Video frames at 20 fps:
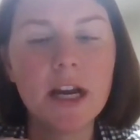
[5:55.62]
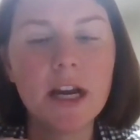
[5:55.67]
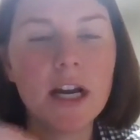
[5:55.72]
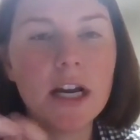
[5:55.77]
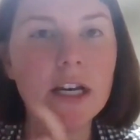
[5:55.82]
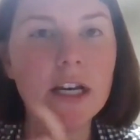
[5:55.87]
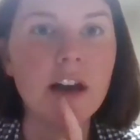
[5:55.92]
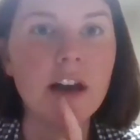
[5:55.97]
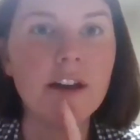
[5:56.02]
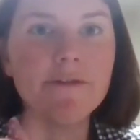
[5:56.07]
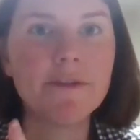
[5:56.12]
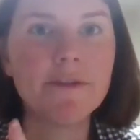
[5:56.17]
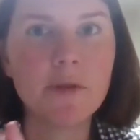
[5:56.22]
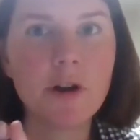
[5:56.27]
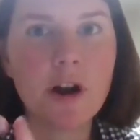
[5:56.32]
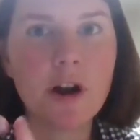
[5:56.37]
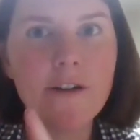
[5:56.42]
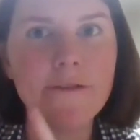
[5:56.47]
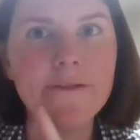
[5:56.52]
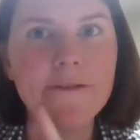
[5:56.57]

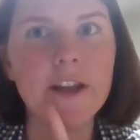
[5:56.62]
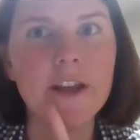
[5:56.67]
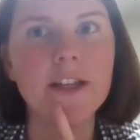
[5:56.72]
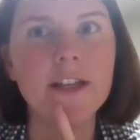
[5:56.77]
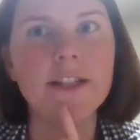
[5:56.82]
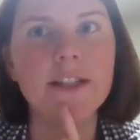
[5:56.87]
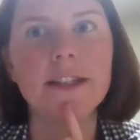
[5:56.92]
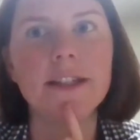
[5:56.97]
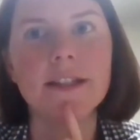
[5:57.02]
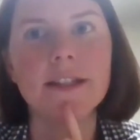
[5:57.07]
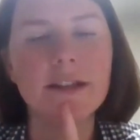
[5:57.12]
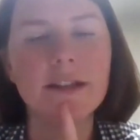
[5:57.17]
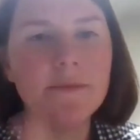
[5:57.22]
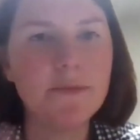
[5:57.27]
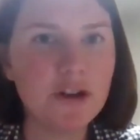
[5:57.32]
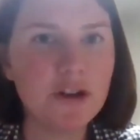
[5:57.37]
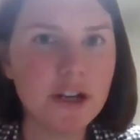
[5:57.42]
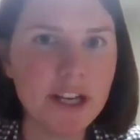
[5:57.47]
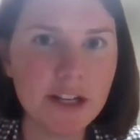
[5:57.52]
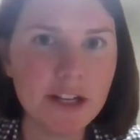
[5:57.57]
not-for-profit,
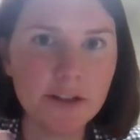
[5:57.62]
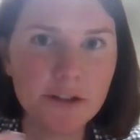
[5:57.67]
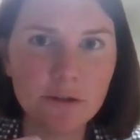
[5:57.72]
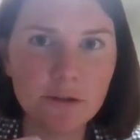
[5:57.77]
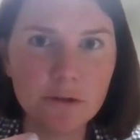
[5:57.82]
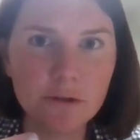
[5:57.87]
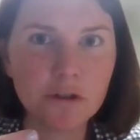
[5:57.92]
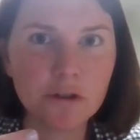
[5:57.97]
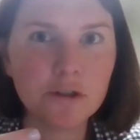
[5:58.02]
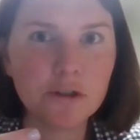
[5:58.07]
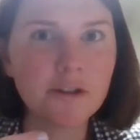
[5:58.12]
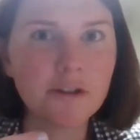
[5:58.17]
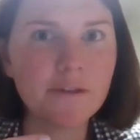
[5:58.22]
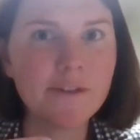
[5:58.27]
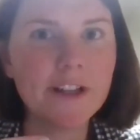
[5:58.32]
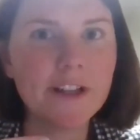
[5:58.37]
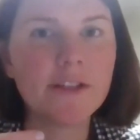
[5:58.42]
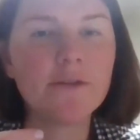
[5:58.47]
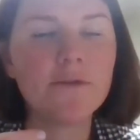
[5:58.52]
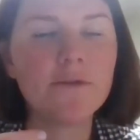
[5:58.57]
community and social
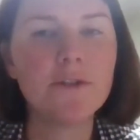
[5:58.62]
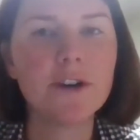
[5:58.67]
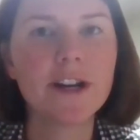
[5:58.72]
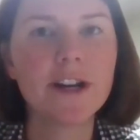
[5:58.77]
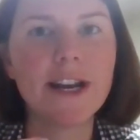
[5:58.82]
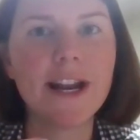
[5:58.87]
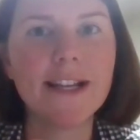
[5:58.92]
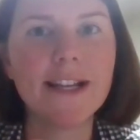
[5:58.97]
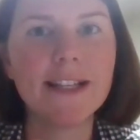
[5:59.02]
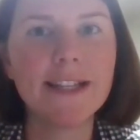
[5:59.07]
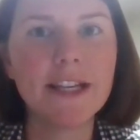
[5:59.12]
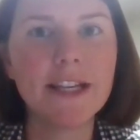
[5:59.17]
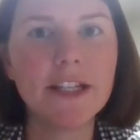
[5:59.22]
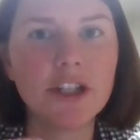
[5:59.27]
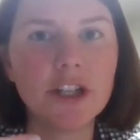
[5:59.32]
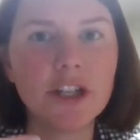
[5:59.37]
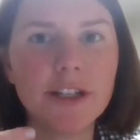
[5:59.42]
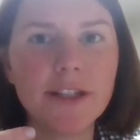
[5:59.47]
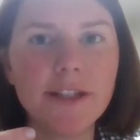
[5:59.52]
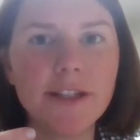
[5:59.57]
service
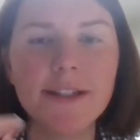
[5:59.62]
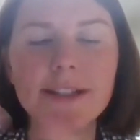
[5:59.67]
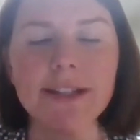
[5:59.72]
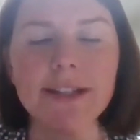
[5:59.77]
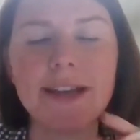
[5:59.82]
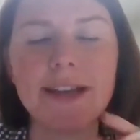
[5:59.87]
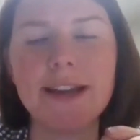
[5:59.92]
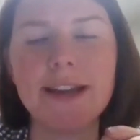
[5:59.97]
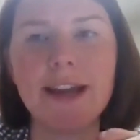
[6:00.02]
organizations.